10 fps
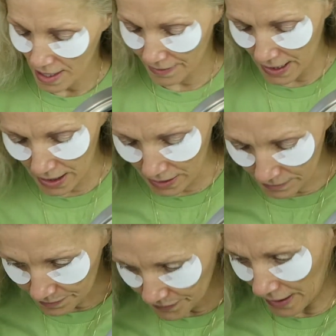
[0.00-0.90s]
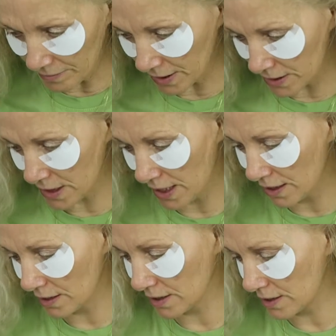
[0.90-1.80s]
And then I'm gonna
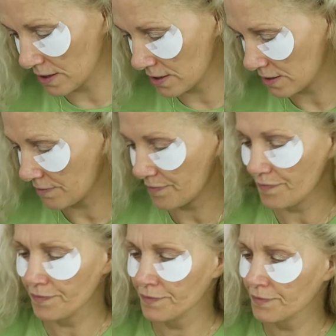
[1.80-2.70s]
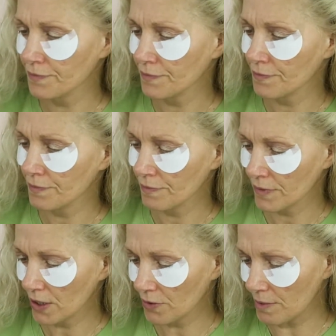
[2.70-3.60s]
take this
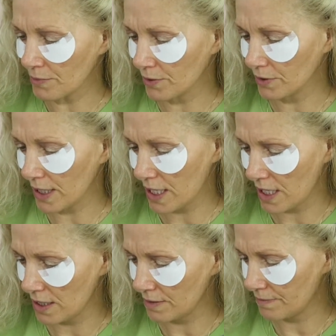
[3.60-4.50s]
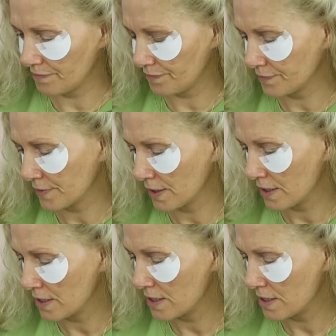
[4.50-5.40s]
creme brulee
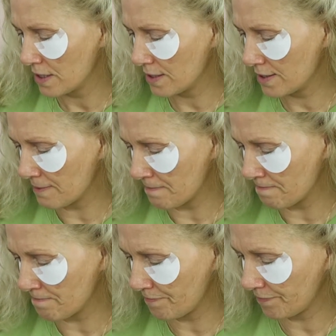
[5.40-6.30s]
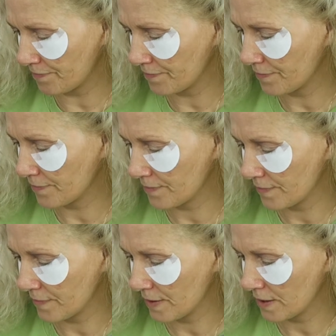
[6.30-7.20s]
um,
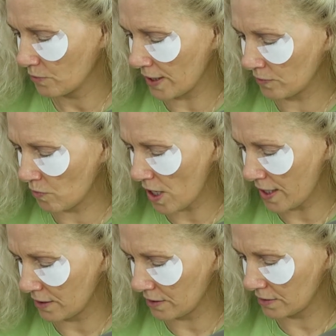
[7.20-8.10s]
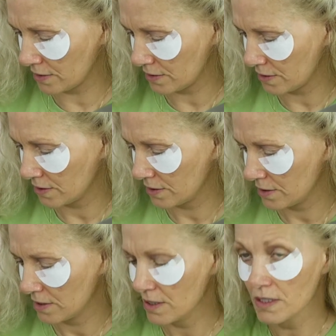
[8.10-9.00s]
Wet and Wild
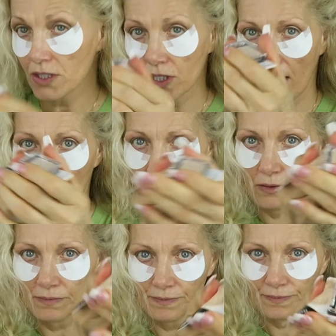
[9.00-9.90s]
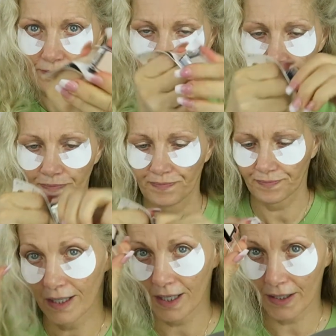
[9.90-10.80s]
shadow.
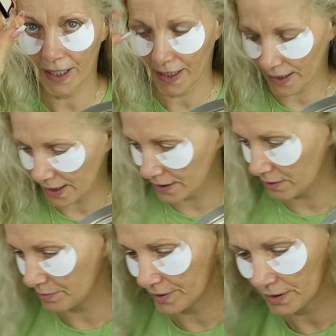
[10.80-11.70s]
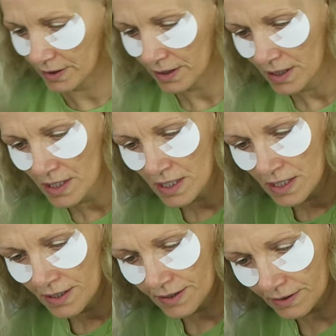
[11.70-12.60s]
All right, I got it open.
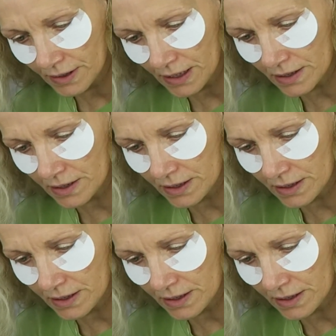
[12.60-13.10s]
So let's